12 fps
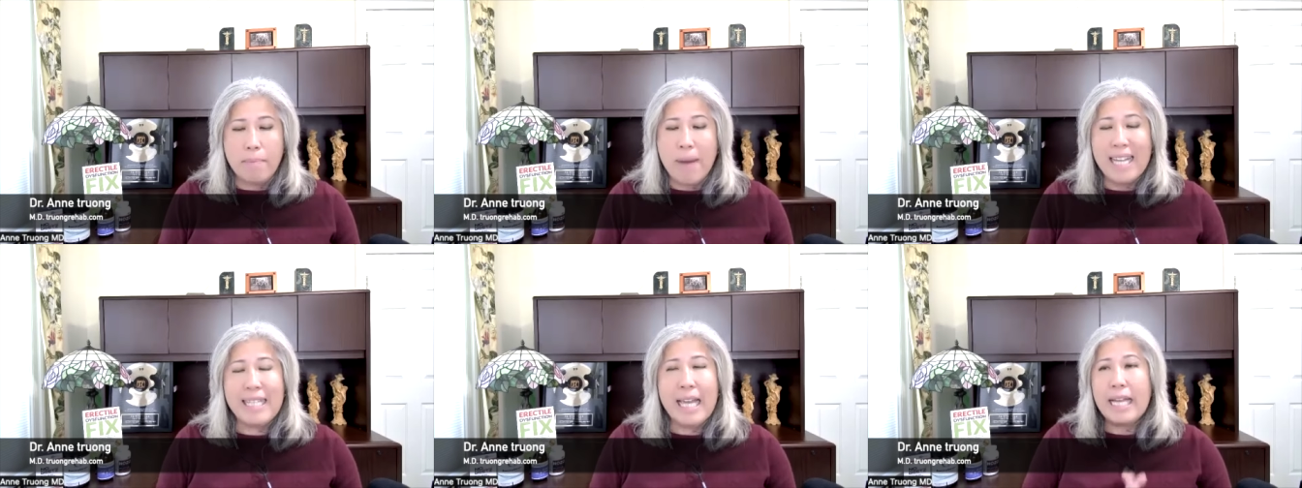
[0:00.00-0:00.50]

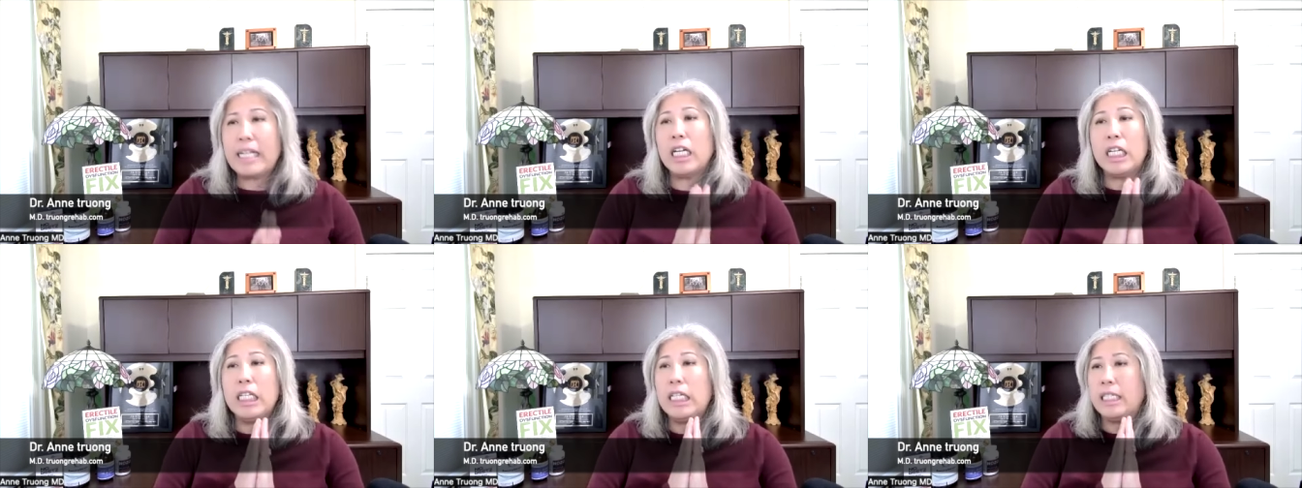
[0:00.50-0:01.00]
my take
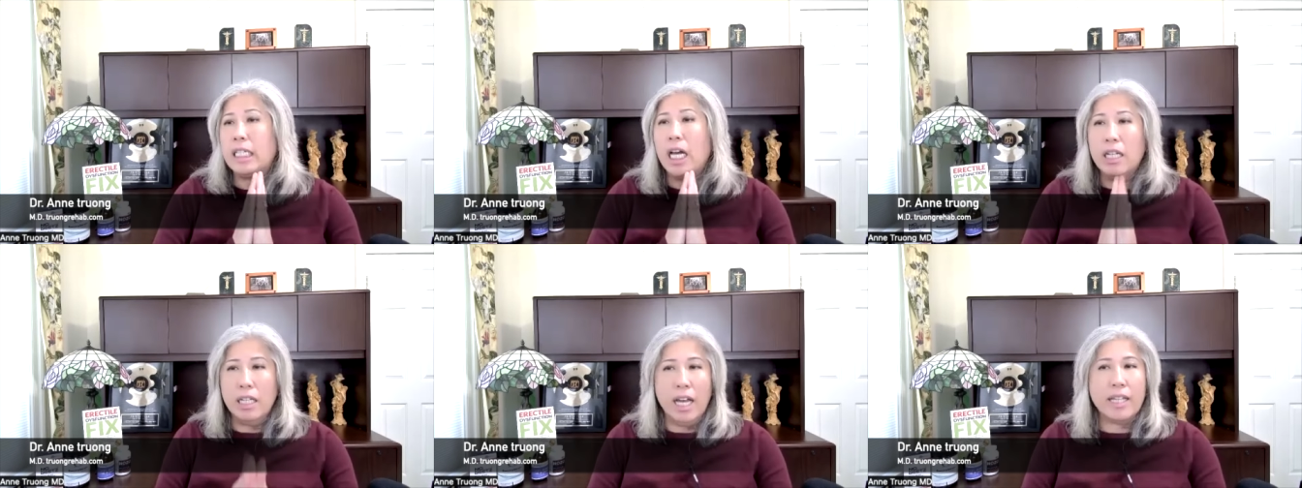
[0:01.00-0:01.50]
on it is
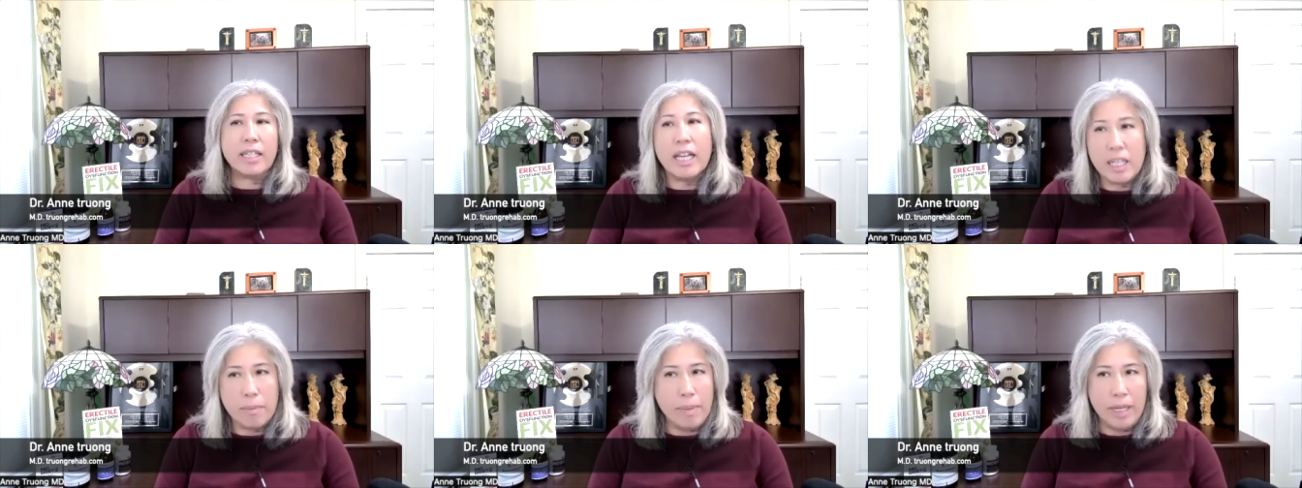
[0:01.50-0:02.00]
unlike
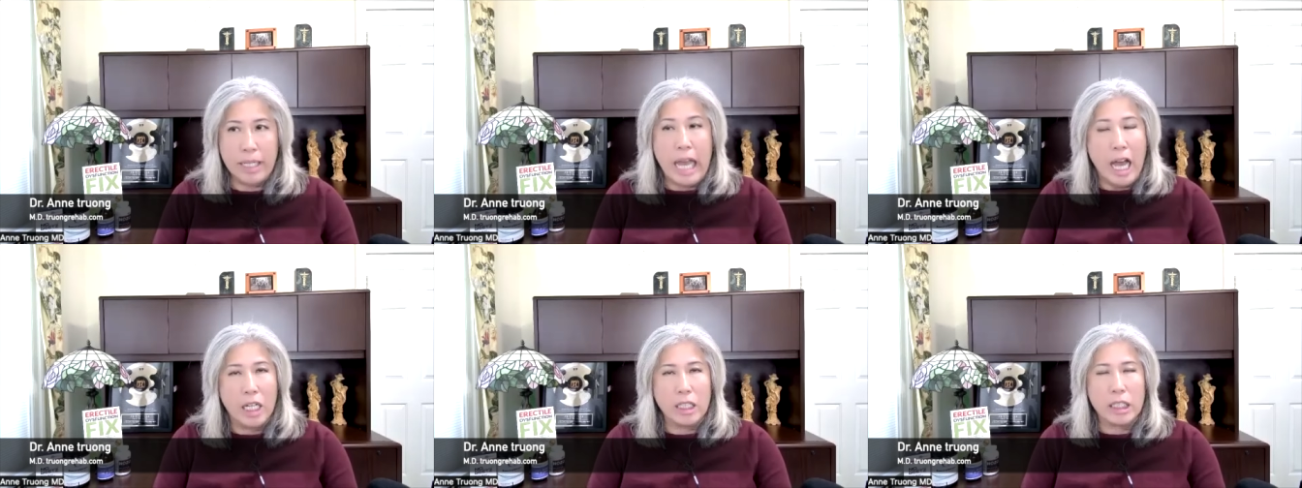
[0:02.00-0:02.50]
anybody
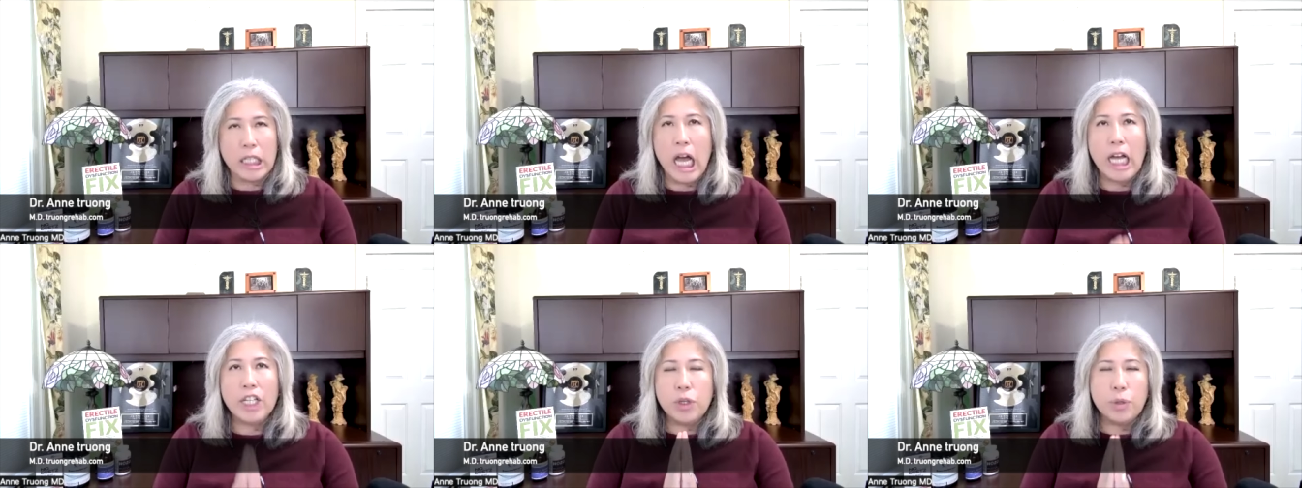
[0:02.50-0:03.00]
else
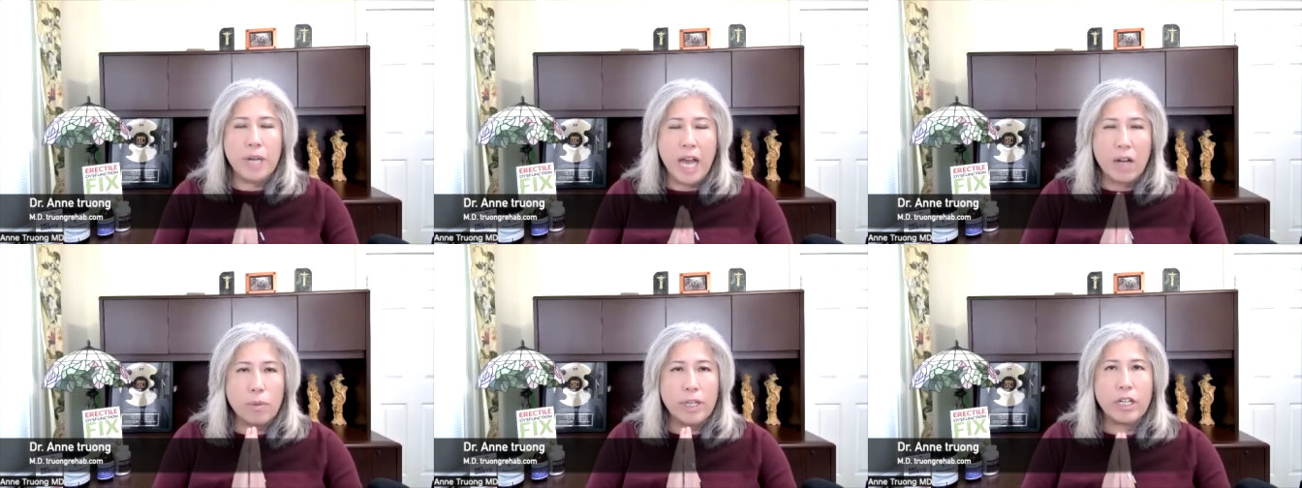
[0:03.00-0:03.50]
i do
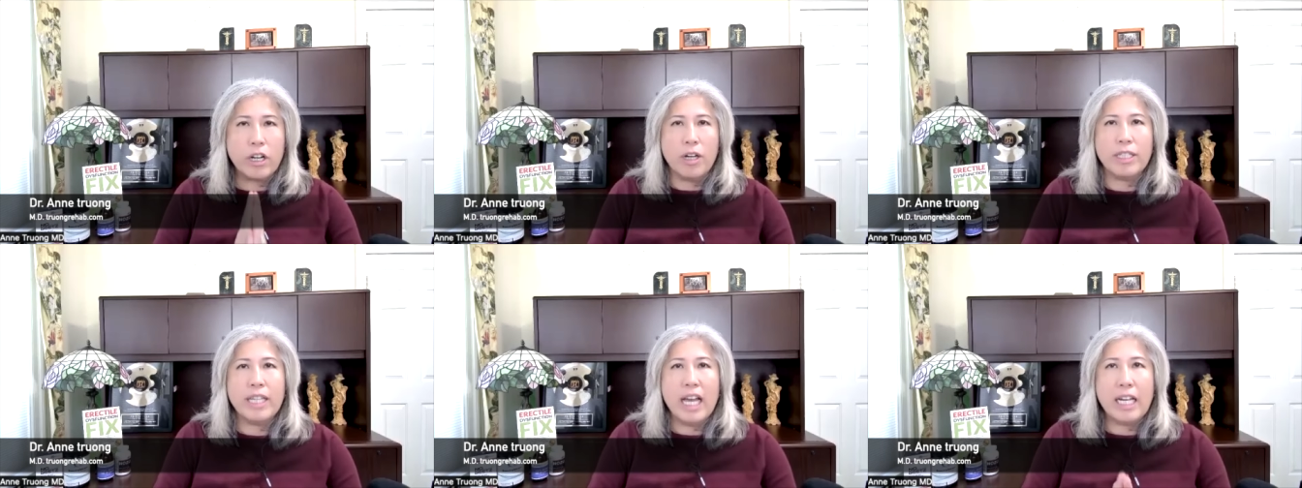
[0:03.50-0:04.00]
not
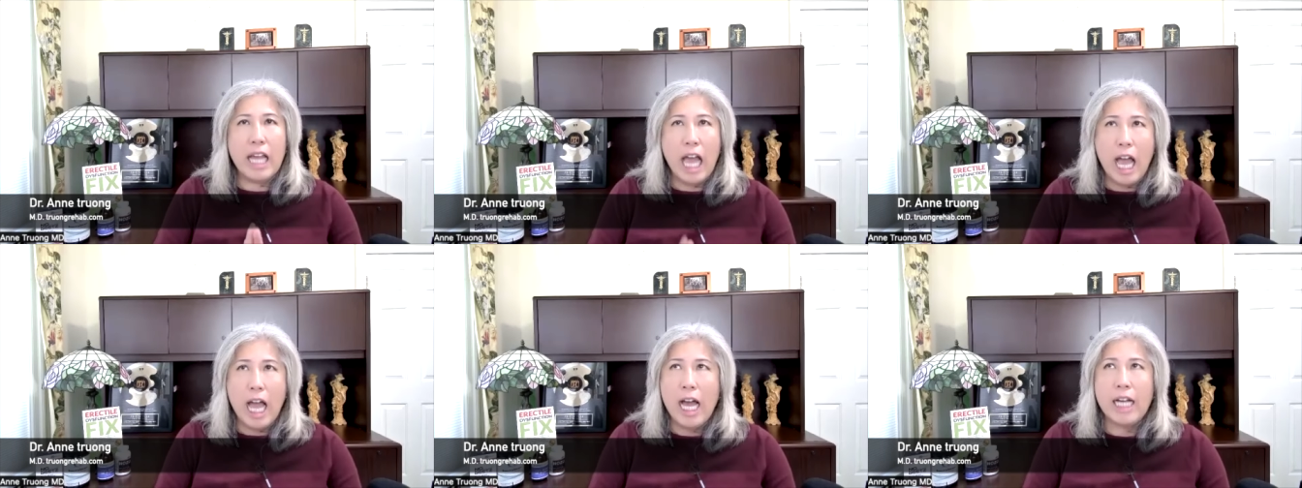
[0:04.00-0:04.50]
regard that
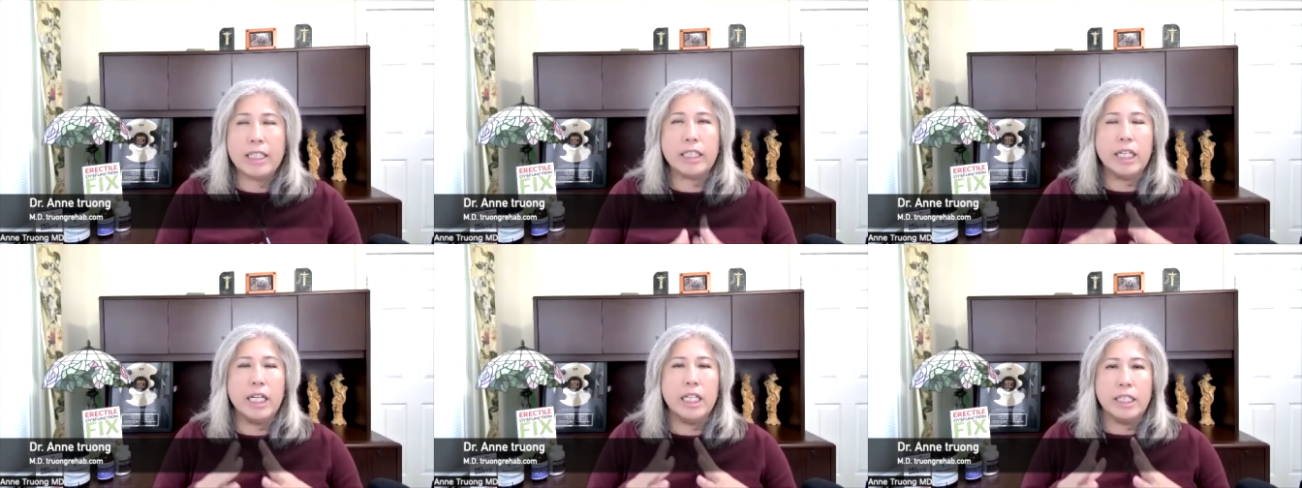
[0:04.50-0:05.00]
as
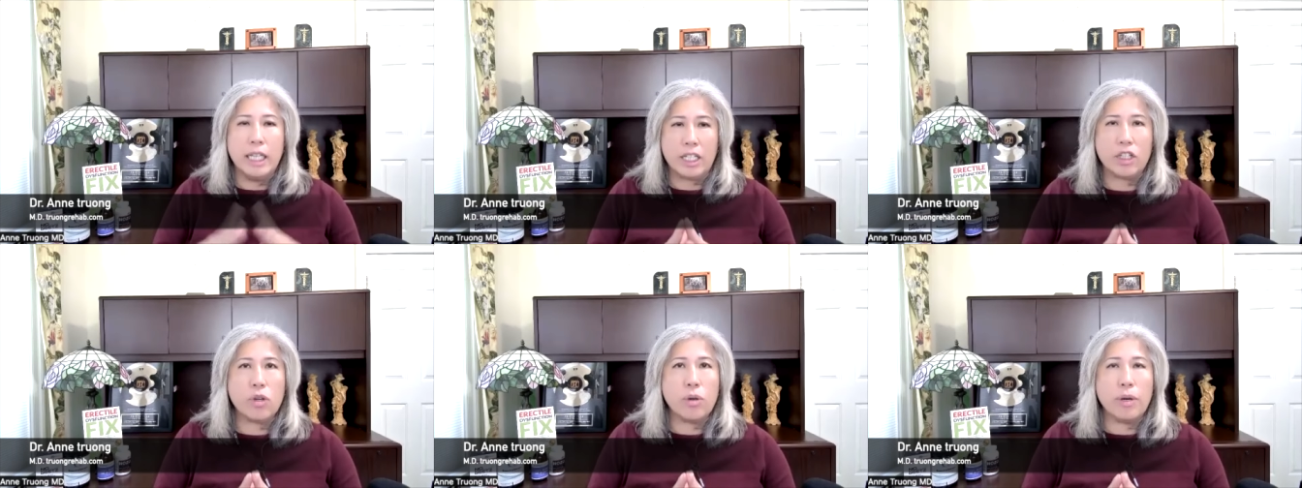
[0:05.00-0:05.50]
a sex
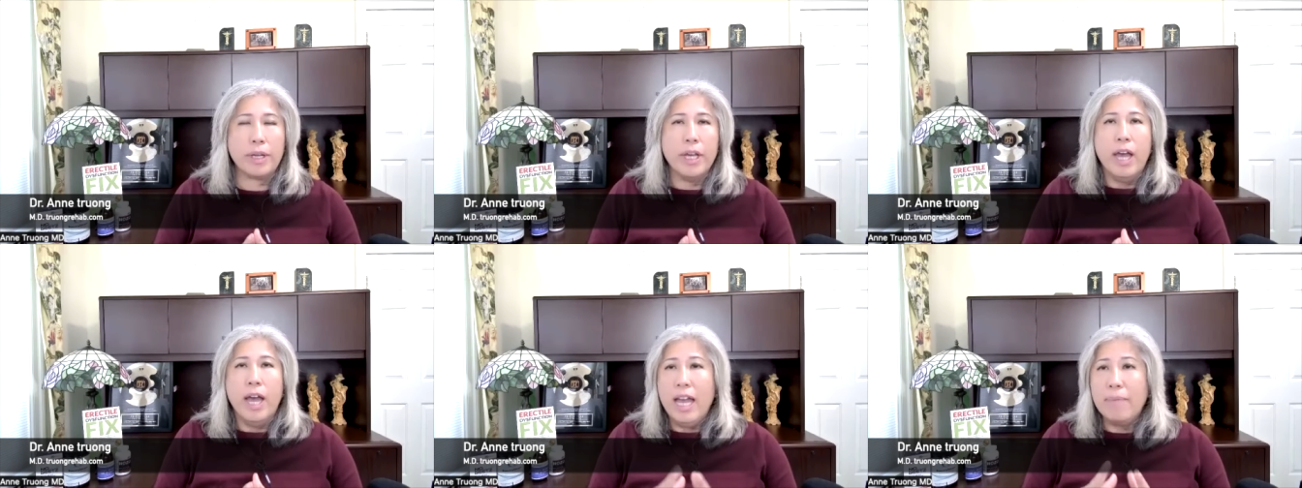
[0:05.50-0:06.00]
toy
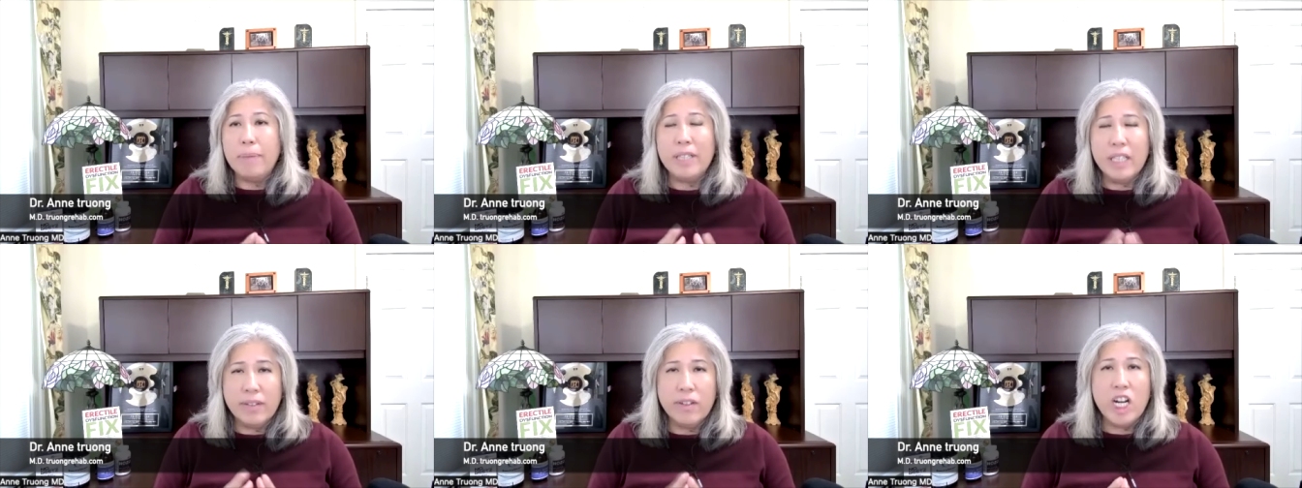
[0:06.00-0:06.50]
and
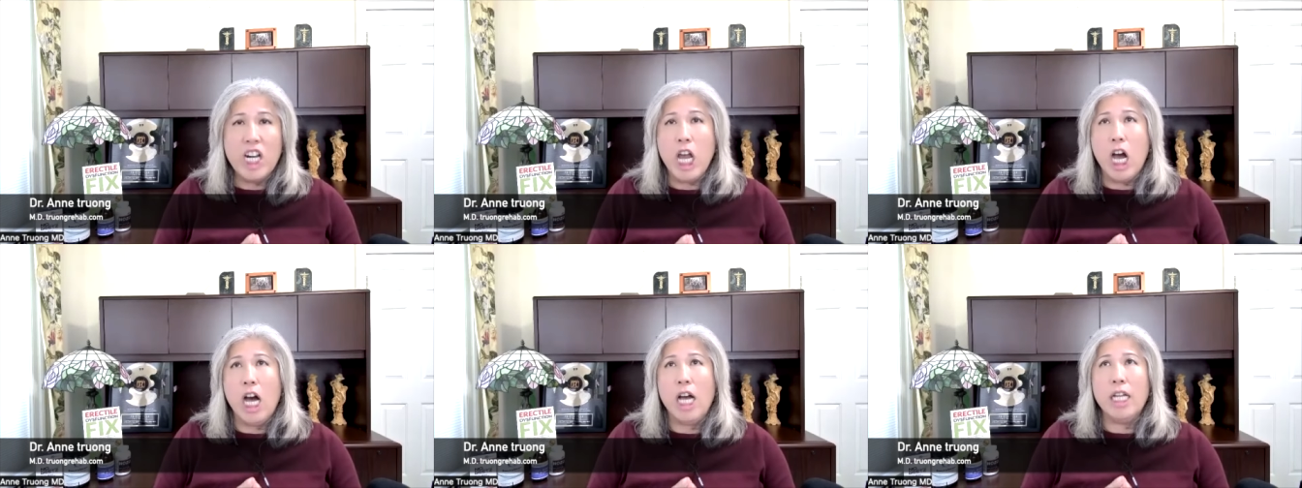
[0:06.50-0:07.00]
believe it or
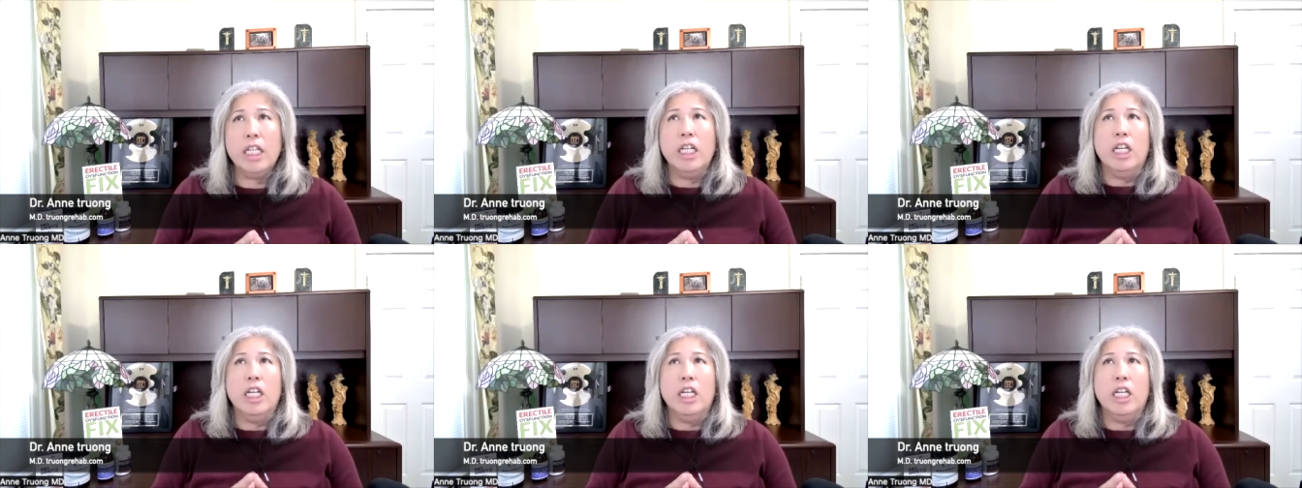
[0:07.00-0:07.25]
not